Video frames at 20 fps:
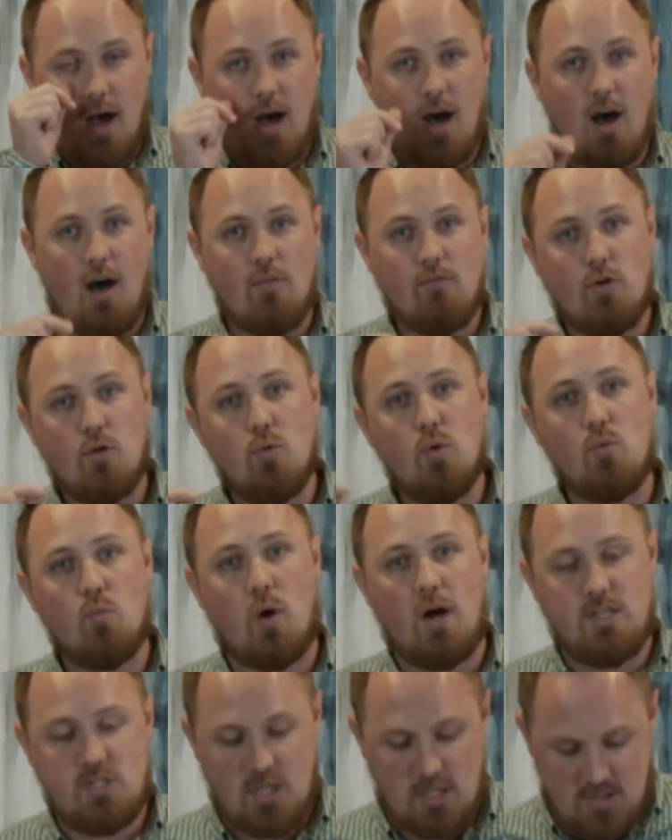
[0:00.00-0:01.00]
of who and
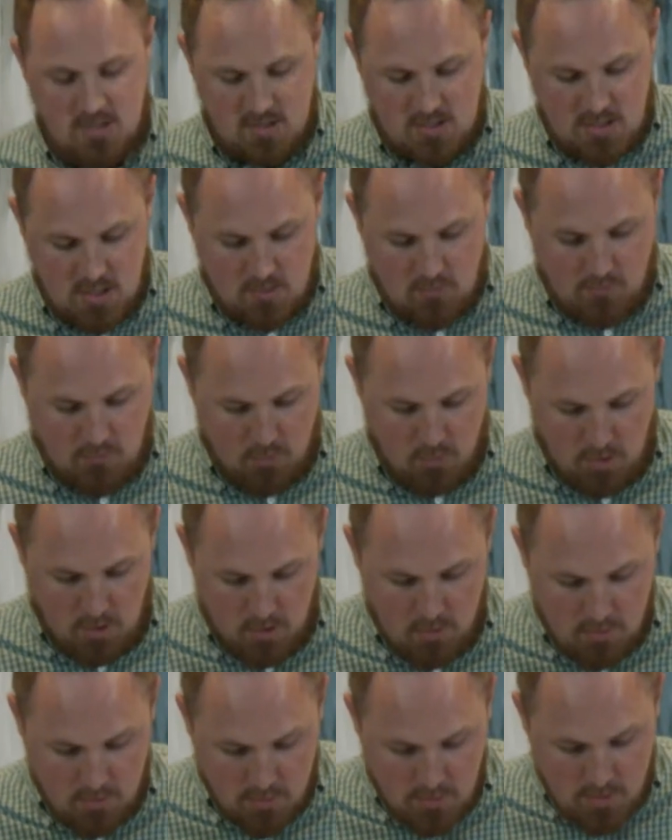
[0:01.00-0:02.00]
what Jesus did for
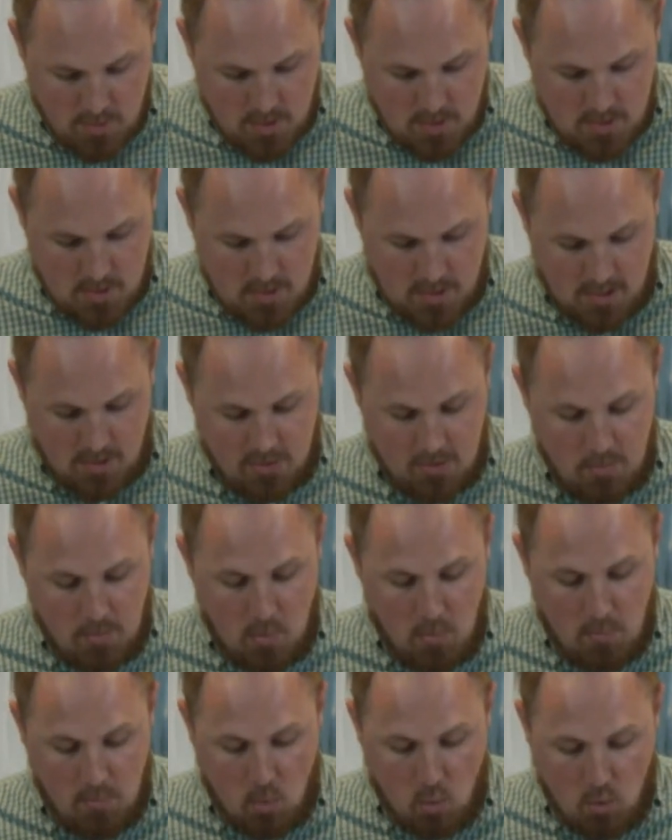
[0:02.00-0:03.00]
you. The
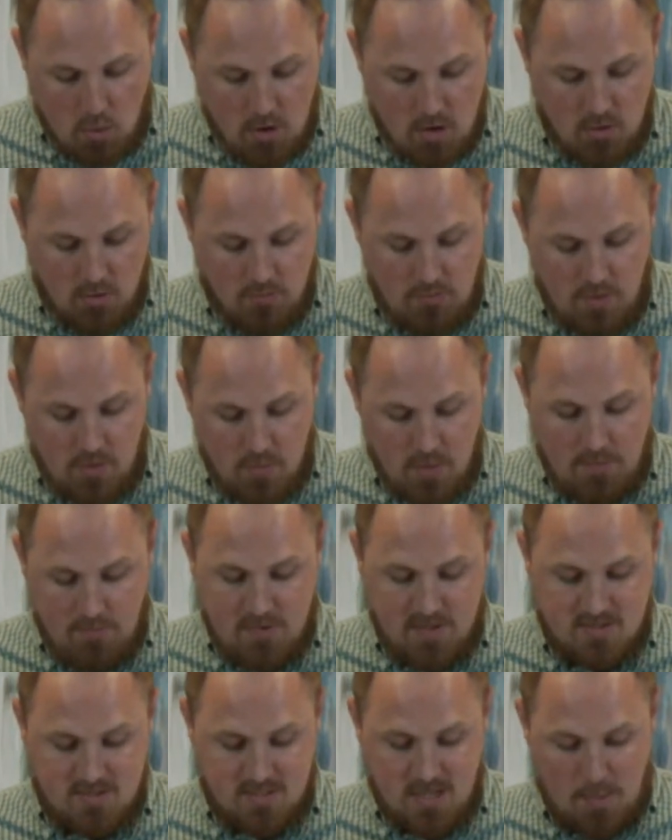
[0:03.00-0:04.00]
memorial view of
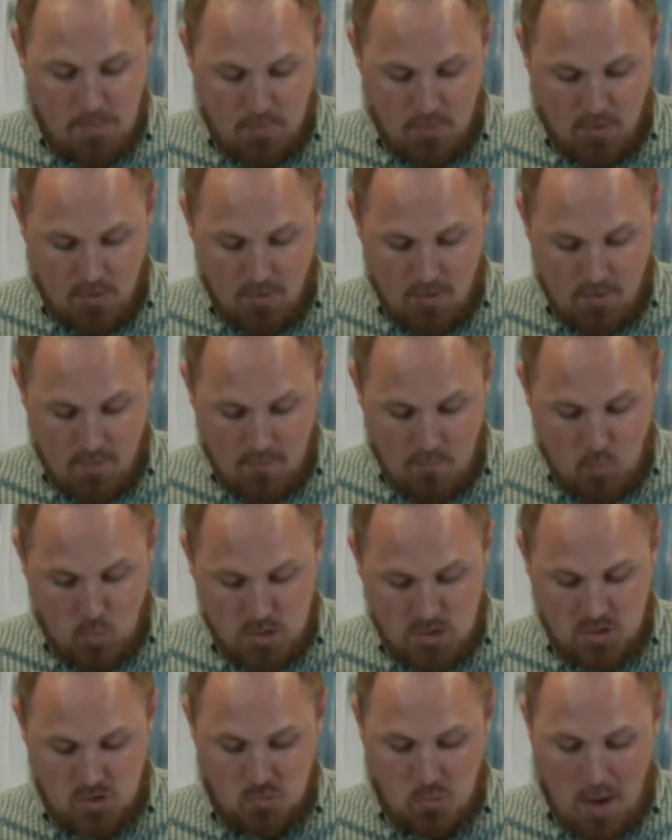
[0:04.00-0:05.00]
the supper,
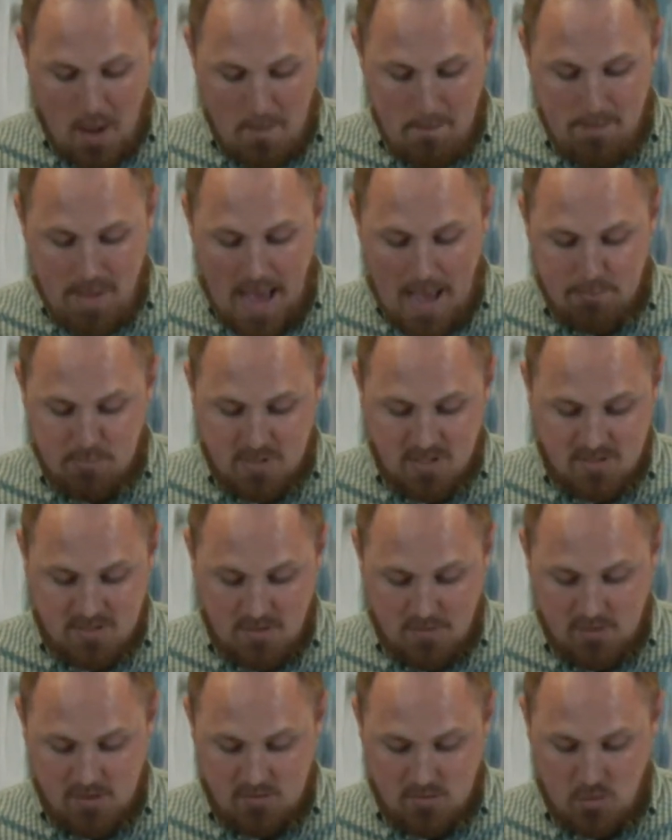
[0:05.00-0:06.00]
which is what Baptists
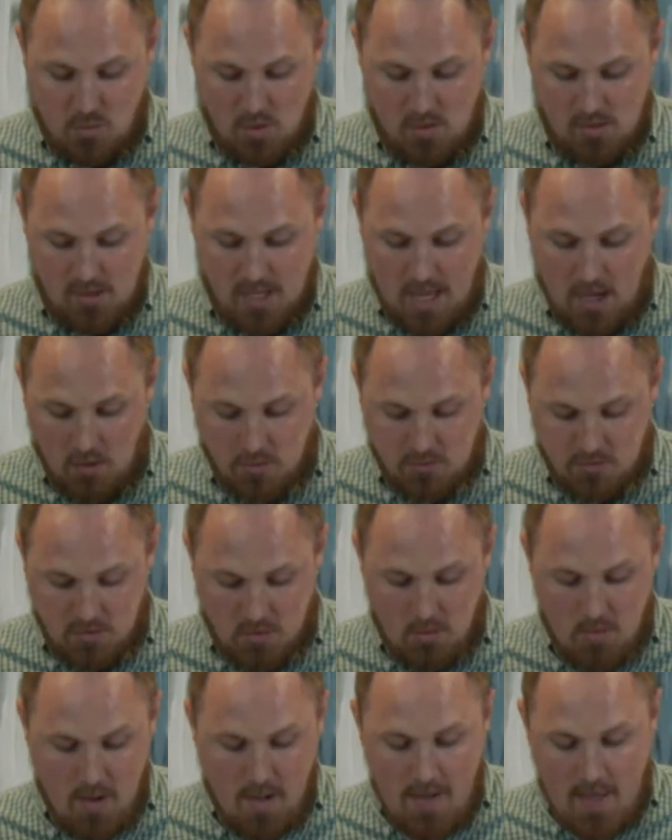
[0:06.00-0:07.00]
have historically held
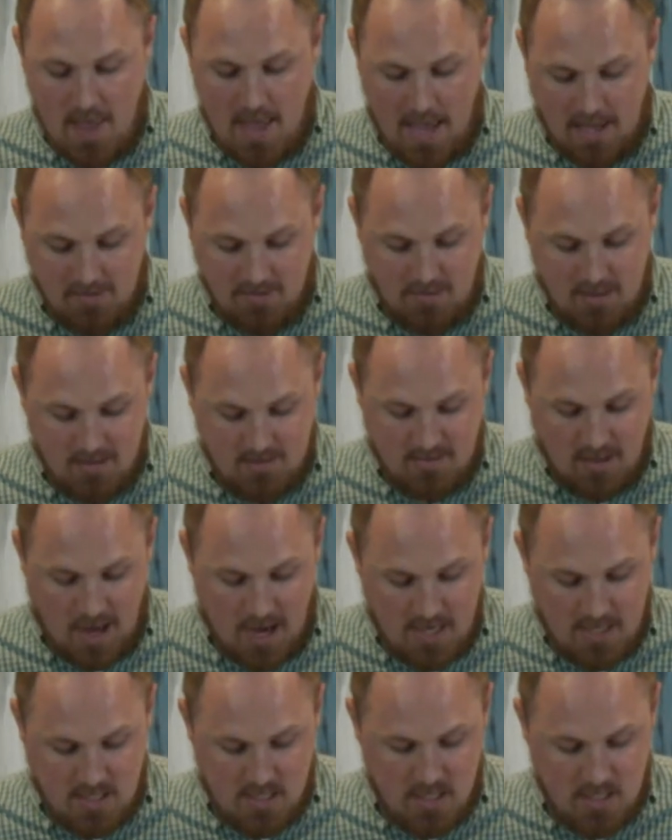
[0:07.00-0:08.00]
to, has this
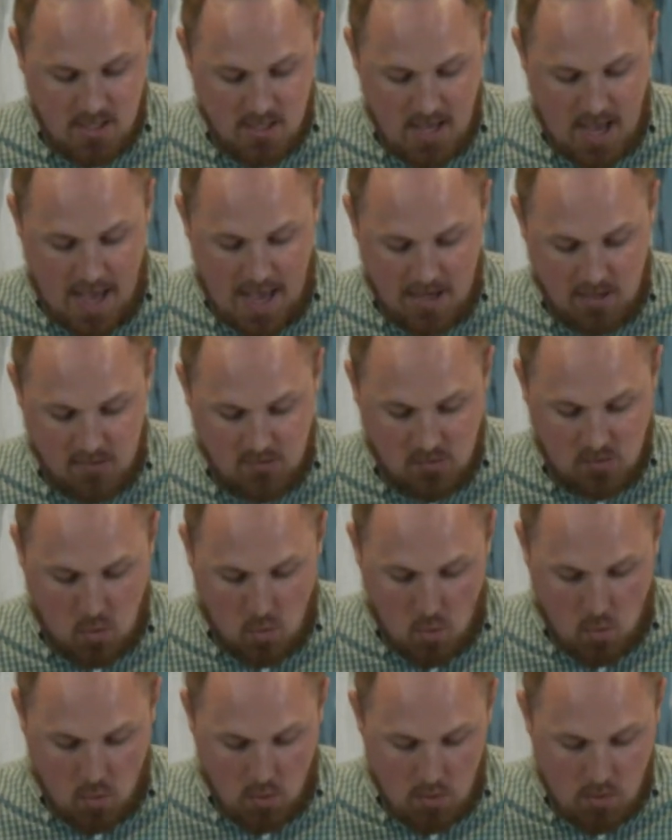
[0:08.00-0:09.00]
idea at its
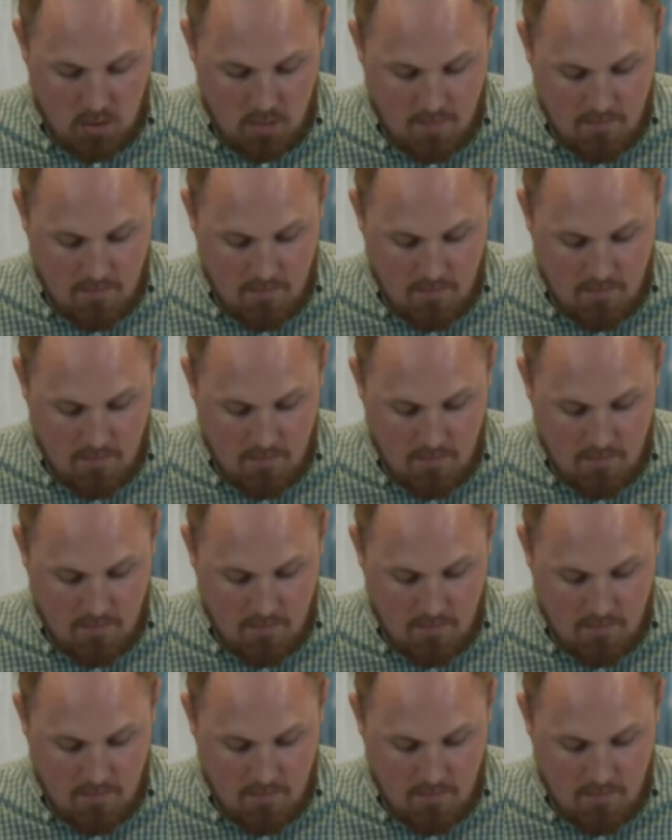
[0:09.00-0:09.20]
core.